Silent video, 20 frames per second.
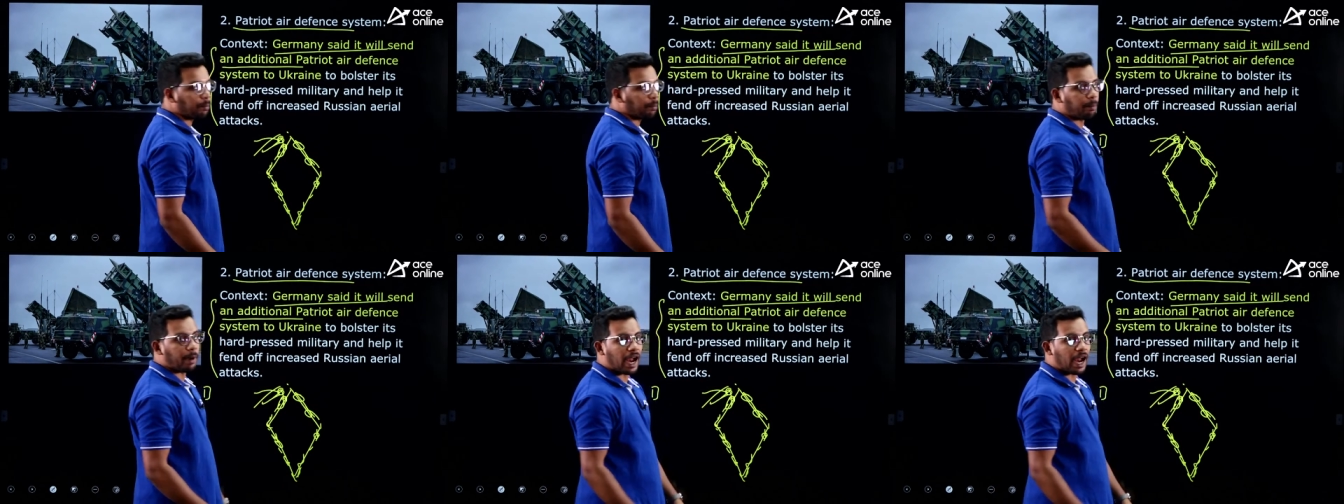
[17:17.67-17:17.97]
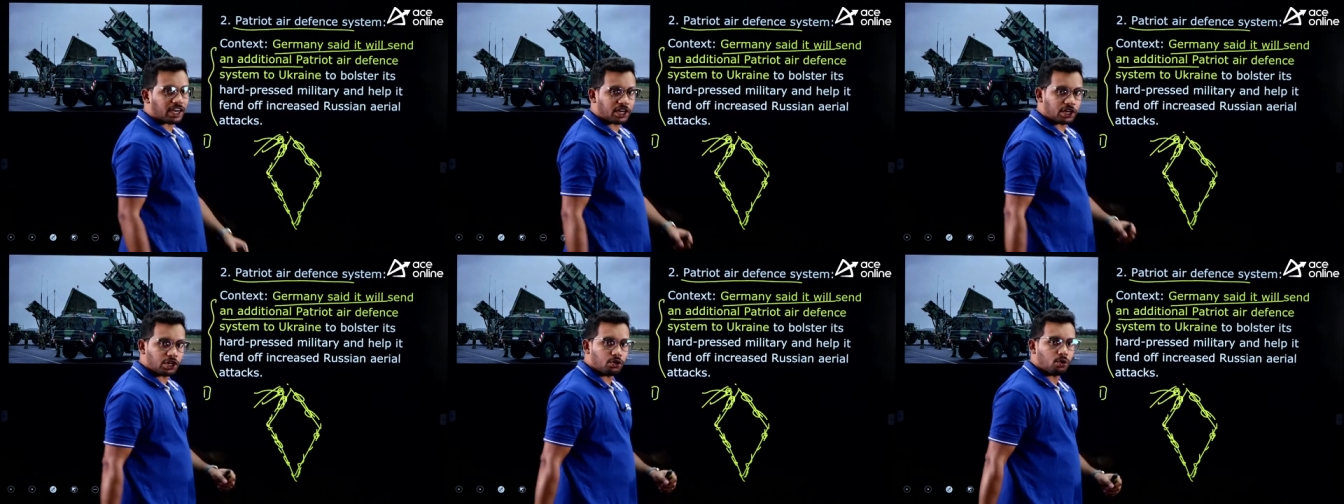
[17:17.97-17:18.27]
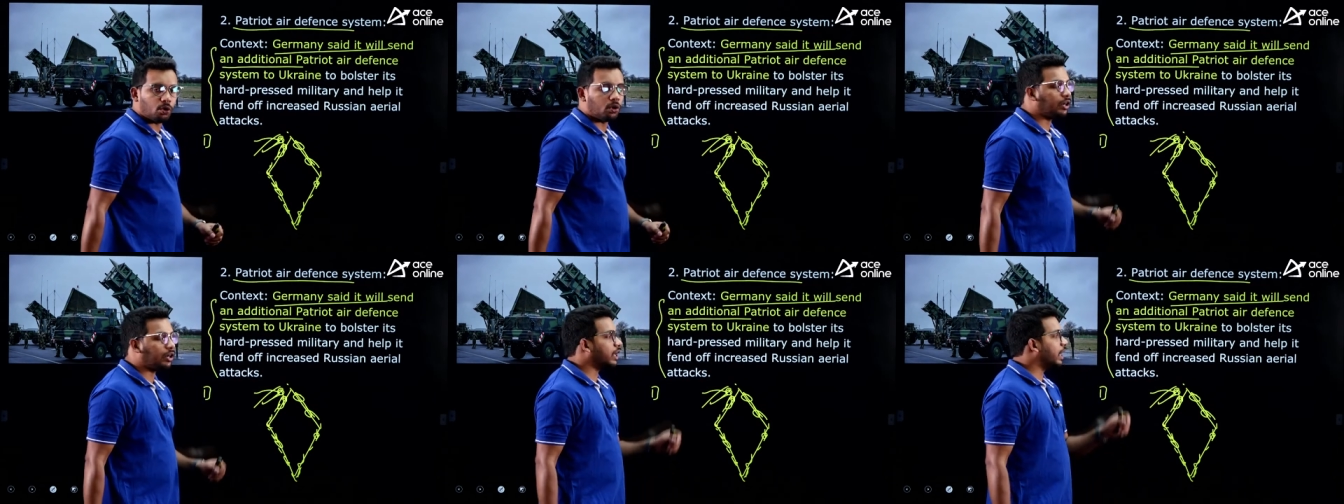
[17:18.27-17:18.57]

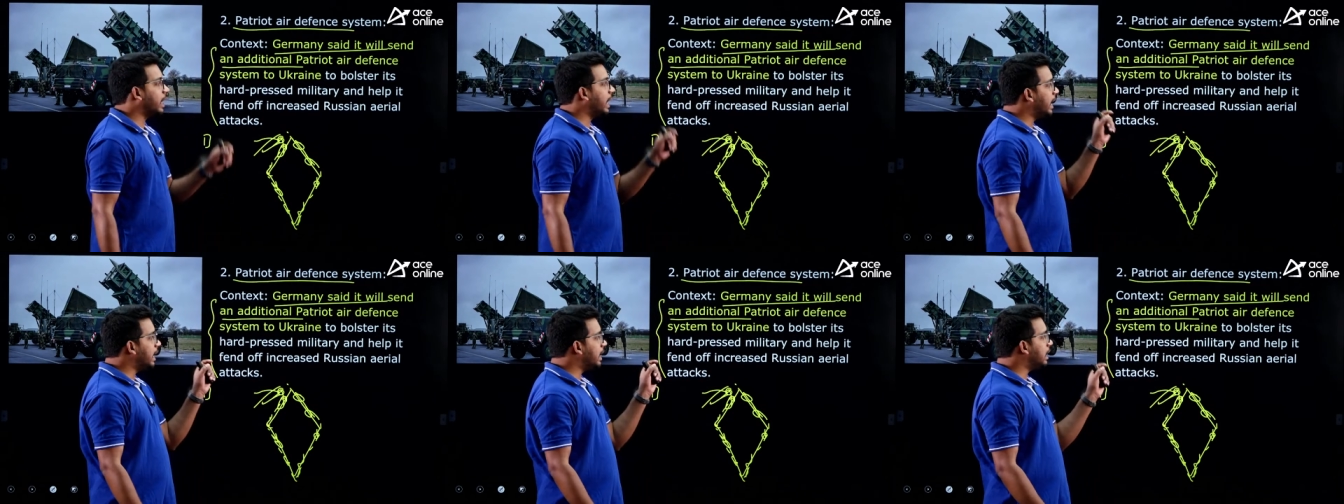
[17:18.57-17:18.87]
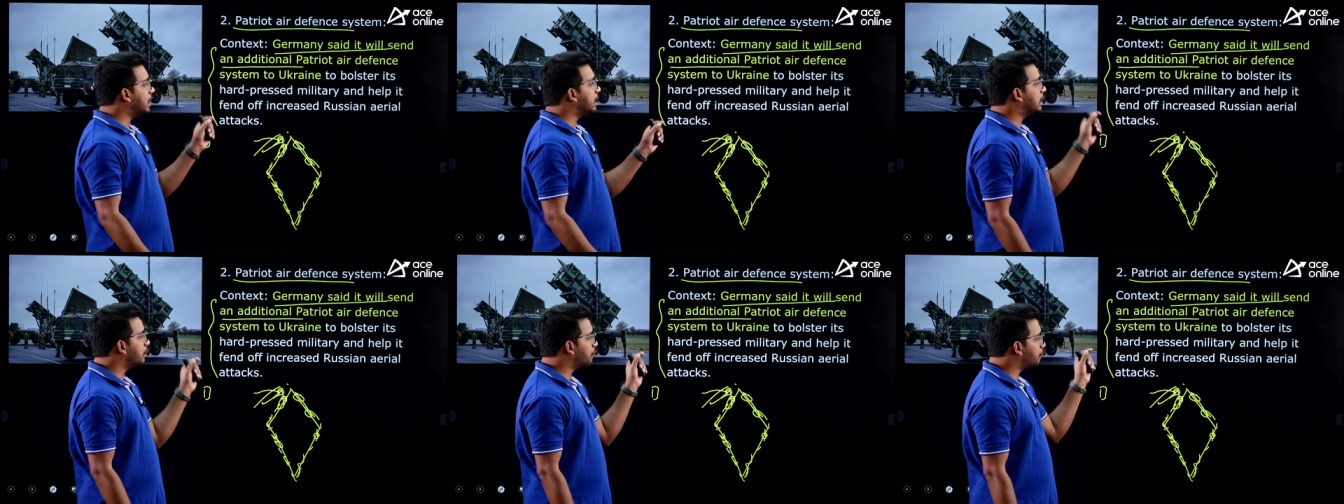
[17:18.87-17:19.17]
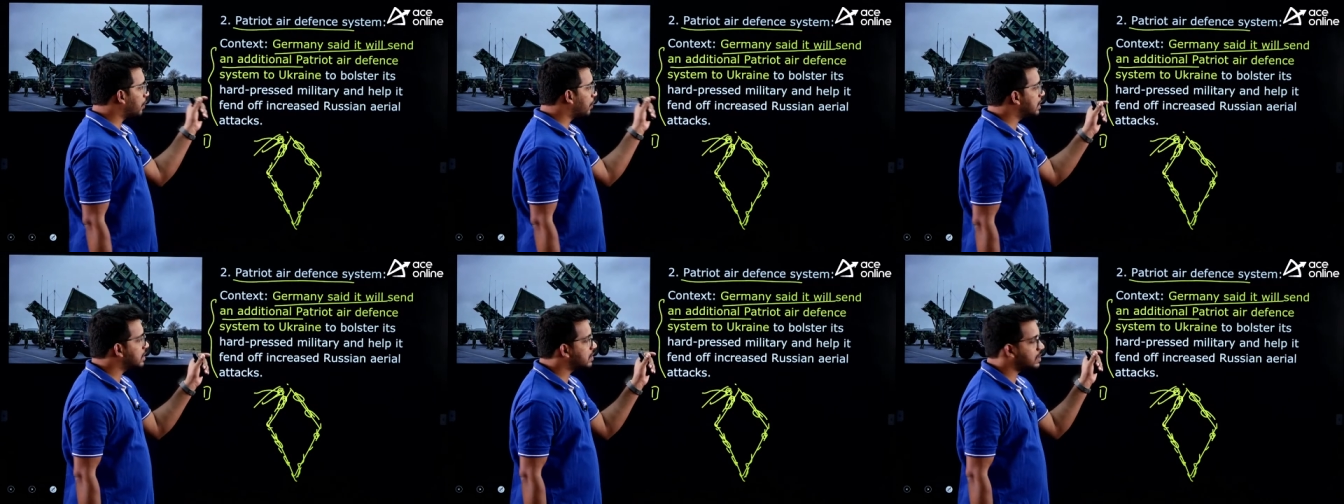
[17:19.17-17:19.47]
Patriot air
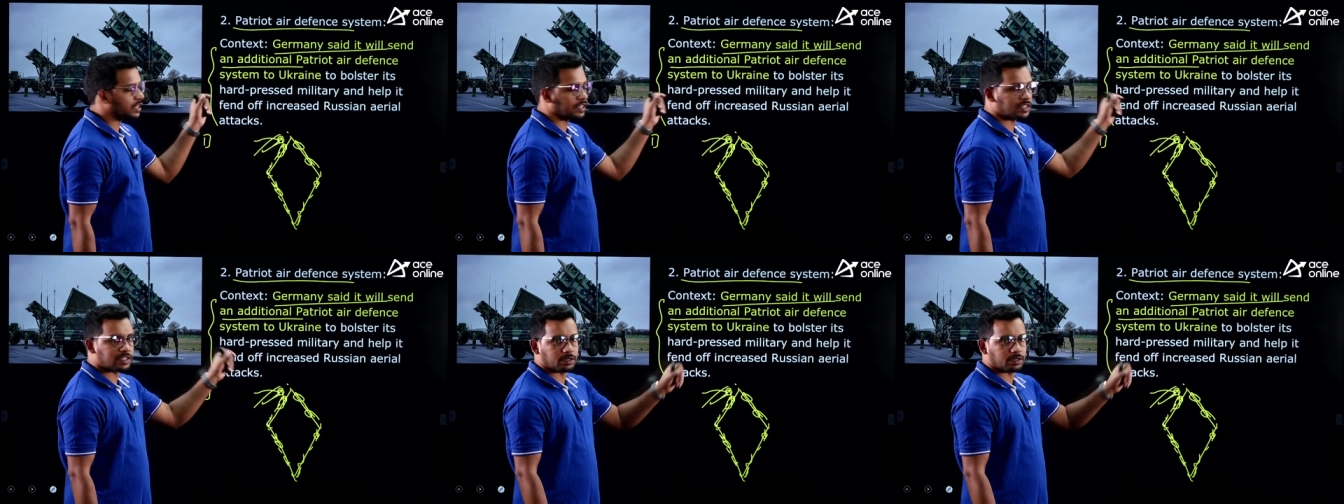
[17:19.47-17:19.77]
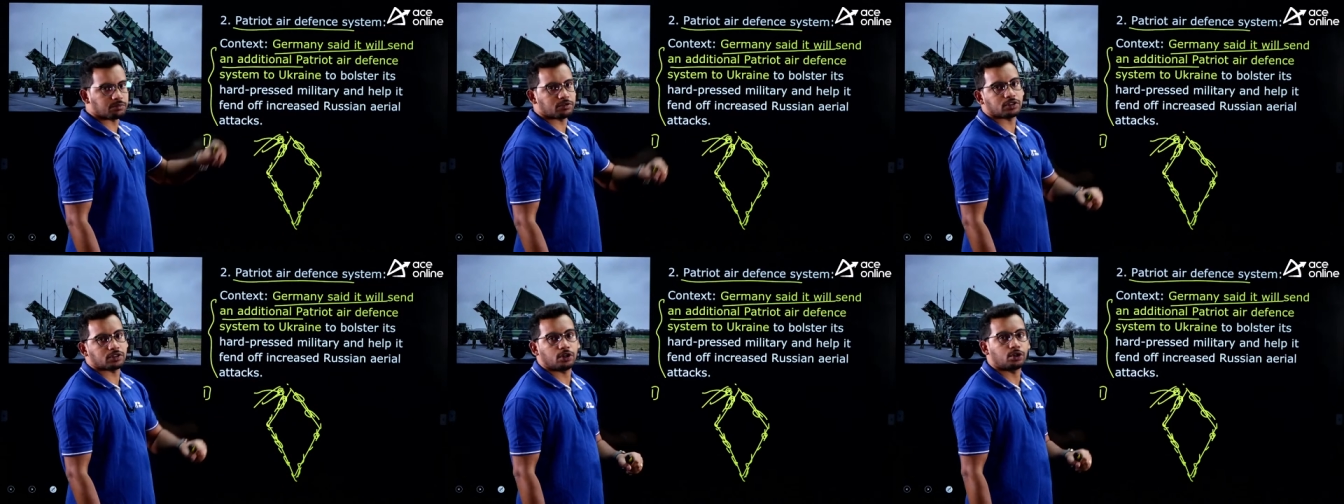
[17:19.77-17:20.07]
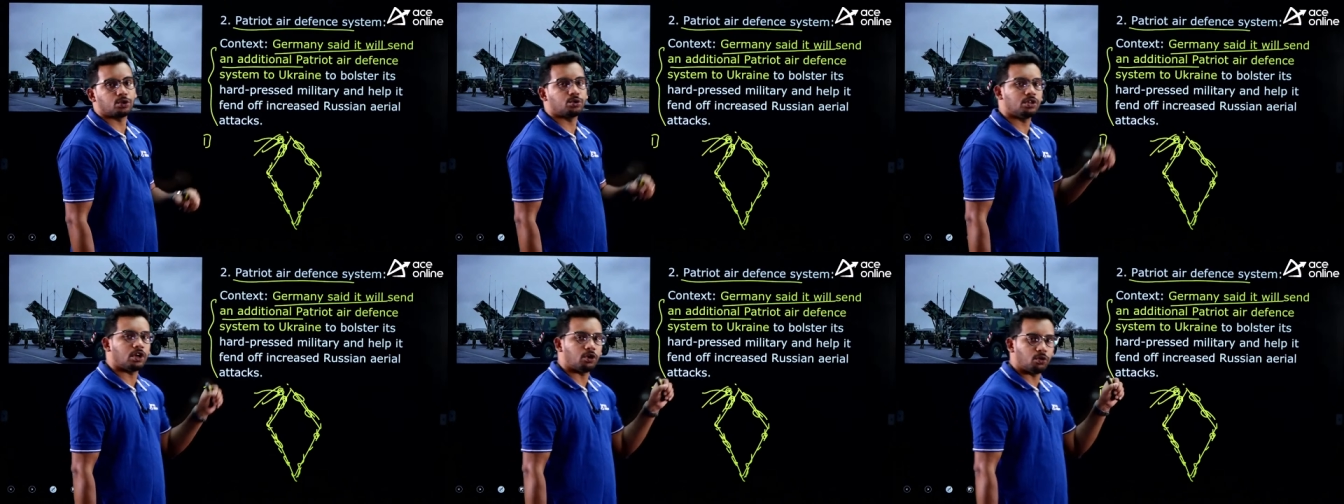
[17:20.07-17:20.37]
defense systems
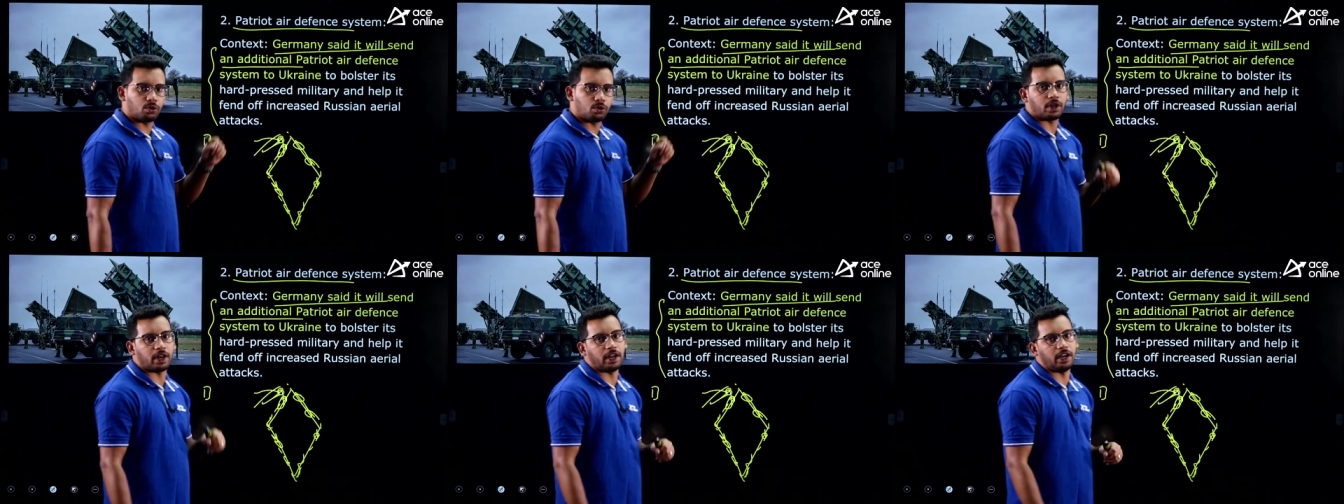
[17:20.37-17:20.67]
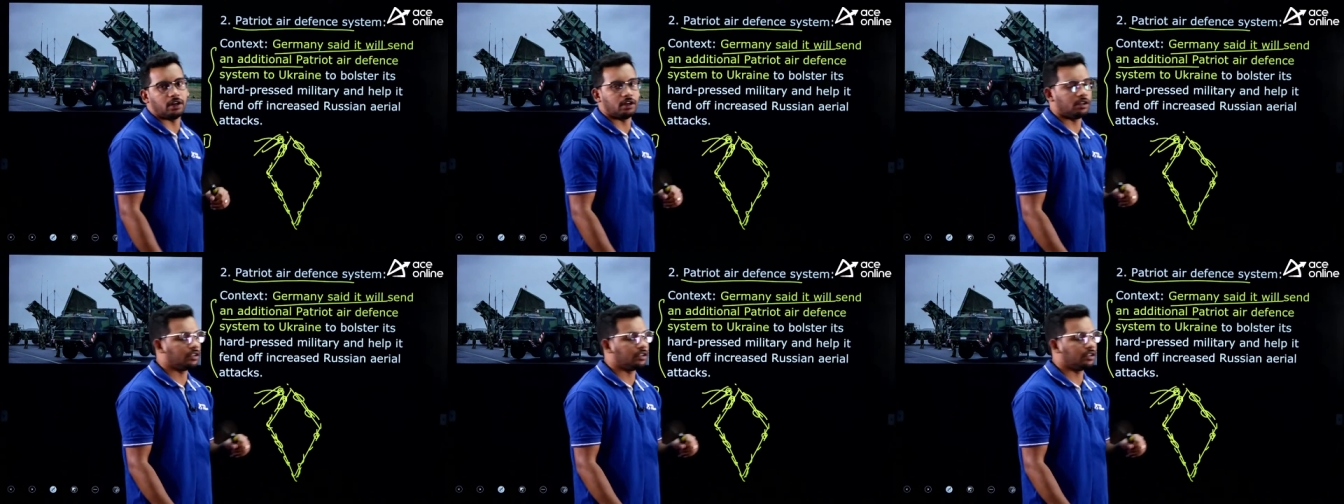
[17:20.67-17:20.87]
to the Ukraine.